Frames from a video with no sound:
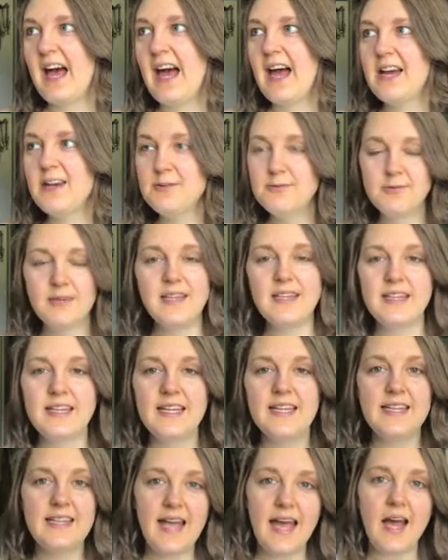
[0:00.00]
I
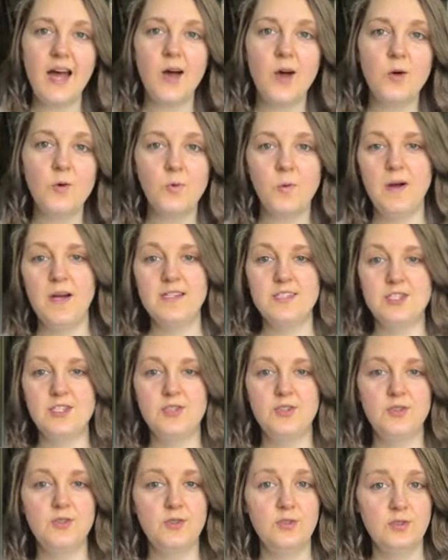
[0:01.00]
really now want
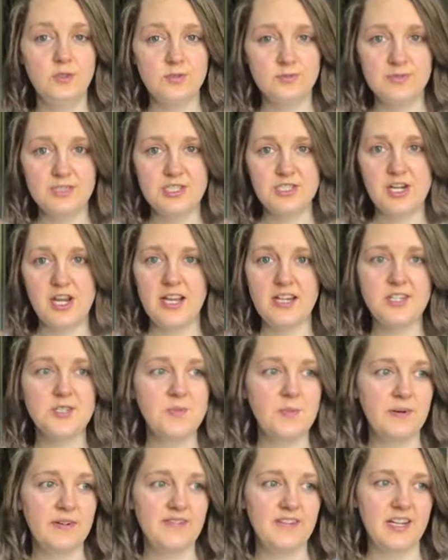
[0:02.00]
to reject
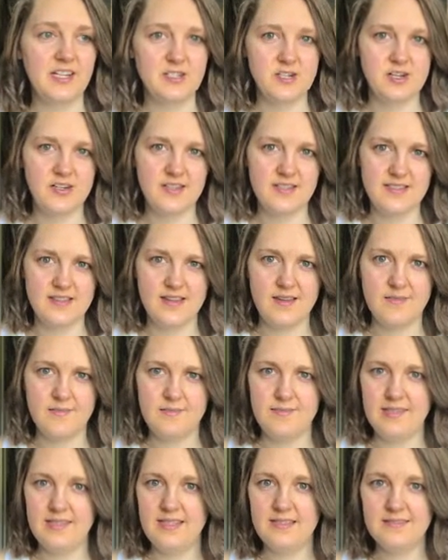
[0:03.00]

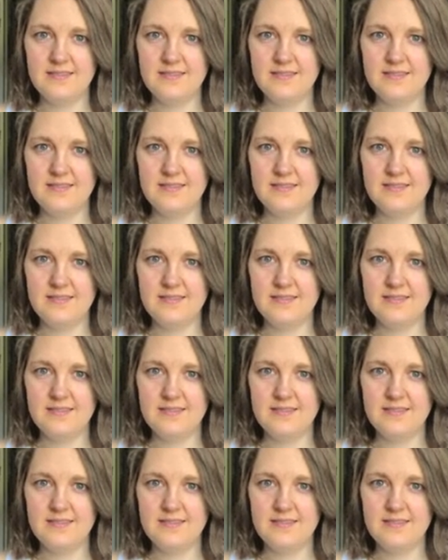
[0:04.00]
perfectionism.